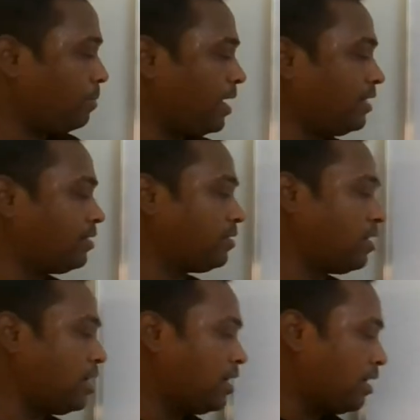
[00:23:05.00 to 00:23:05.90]
means
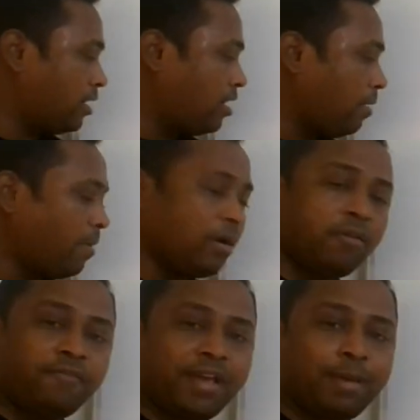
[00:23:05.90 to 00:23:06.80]
double
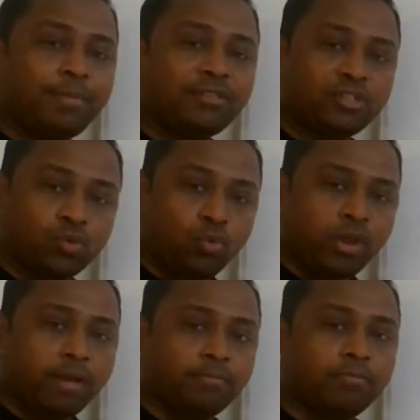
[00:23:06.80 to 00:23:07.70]
of m is
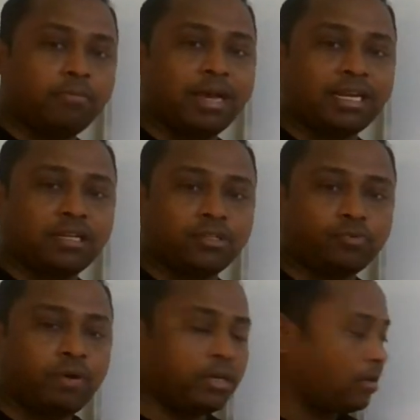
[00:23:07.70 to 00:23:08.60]
2m
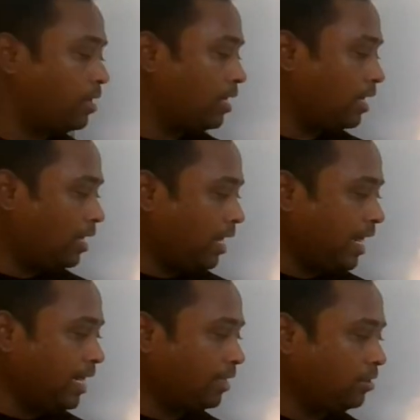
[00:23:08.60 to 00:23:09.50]
minus 1.
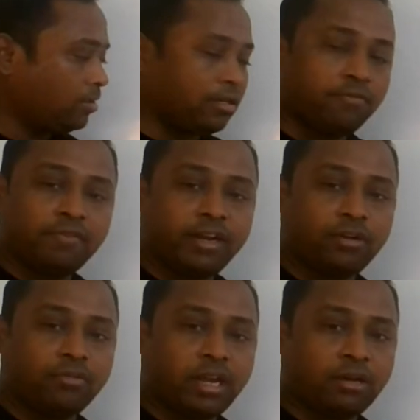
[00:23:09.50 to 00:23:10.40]
Nth the term
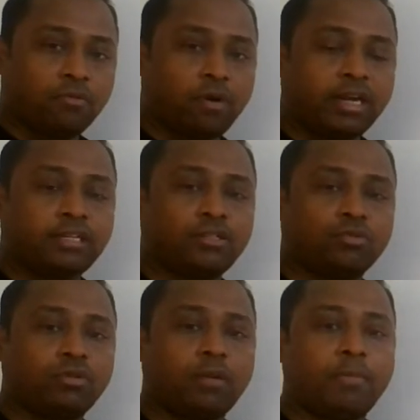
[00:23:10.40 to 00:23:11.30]
value required,
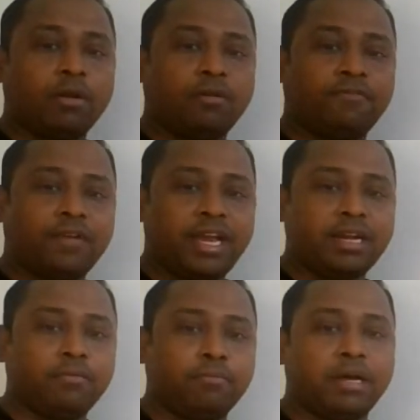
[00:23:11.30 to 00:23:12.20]
so double of
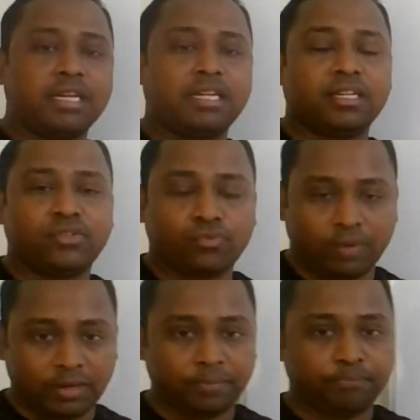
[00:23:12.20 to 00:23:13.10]
n minus
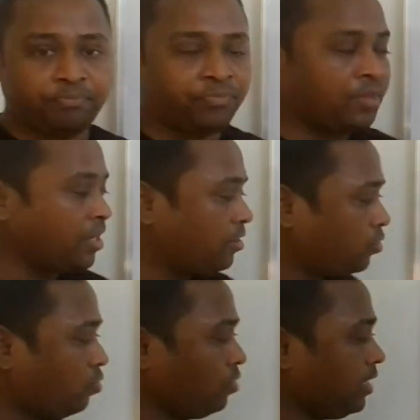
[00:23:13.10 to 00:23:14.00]
1.
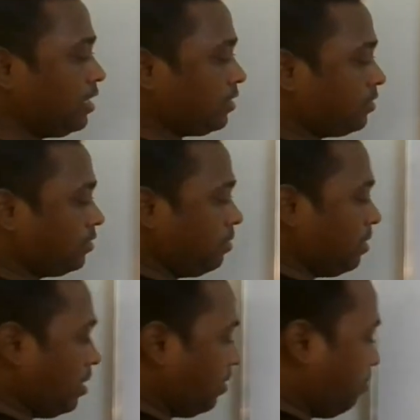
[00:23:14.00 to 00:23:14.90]
So in a
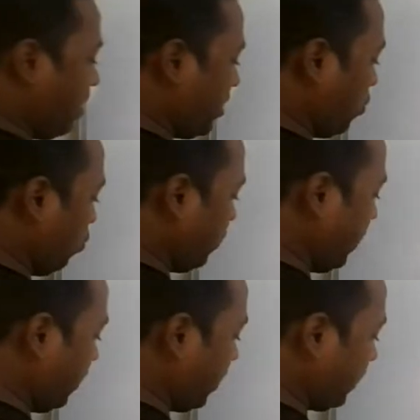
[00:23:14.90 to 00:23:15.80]
similar, by
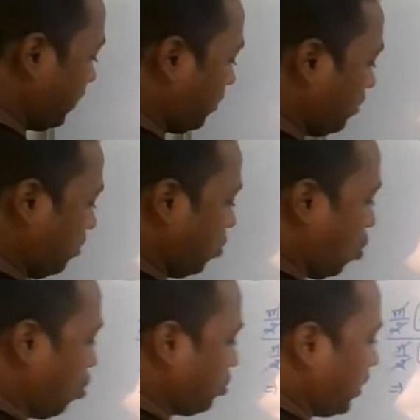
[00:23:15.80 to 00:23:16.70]
using this
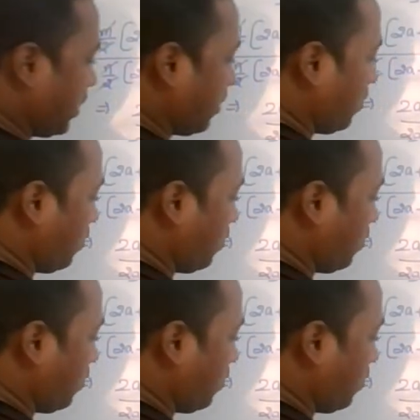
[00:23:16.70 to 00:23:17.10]
logic,